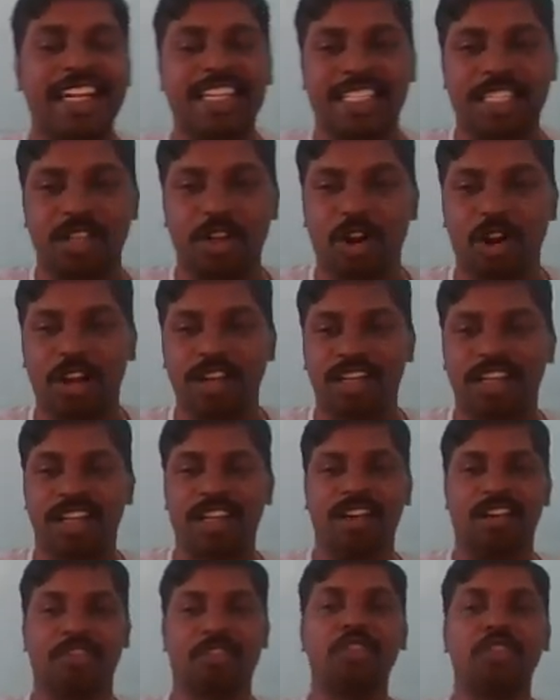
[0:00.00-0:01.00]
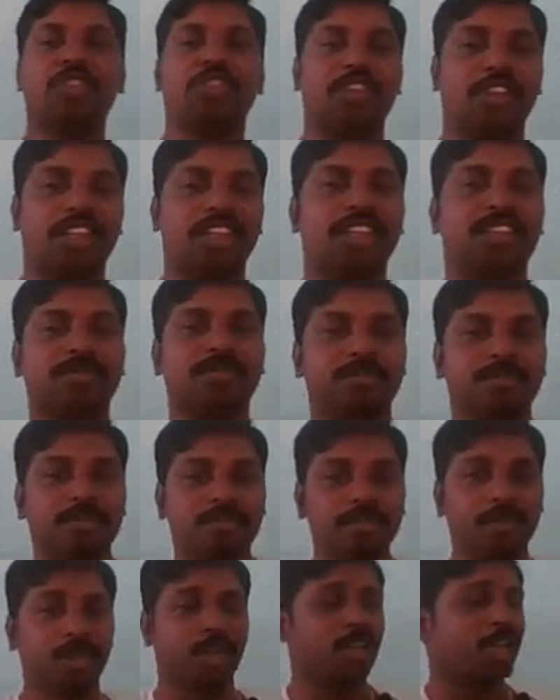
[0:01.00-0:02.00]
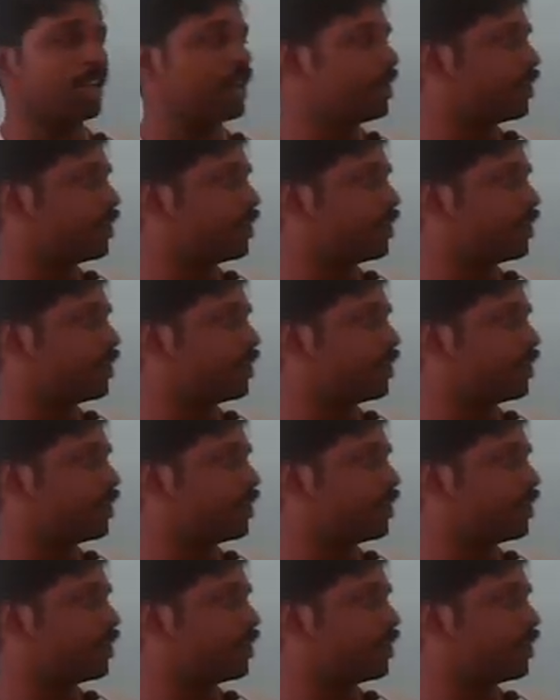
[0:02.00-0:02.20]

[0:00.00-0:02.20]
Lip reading: it's not fulfilled, right?